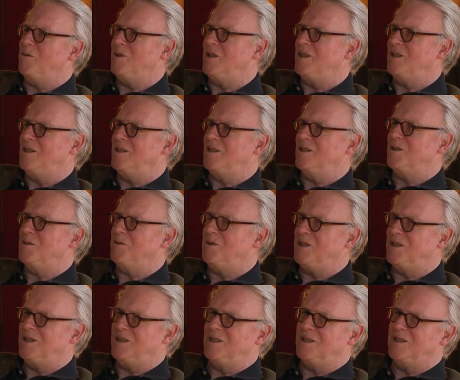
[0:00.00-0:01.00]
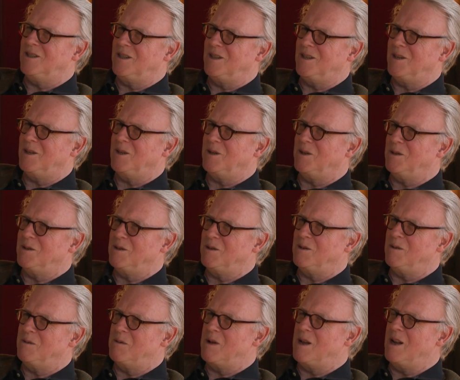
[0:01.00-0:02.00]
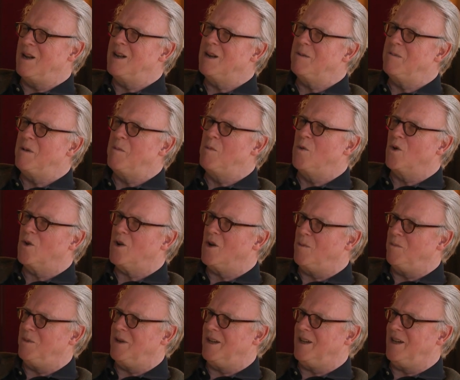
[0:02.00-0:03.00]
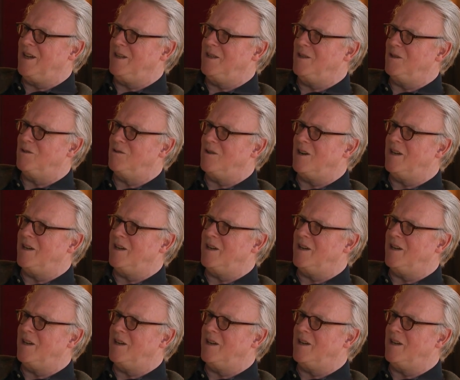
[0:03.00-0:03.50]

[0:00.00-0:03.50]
which is a little bit more complicated to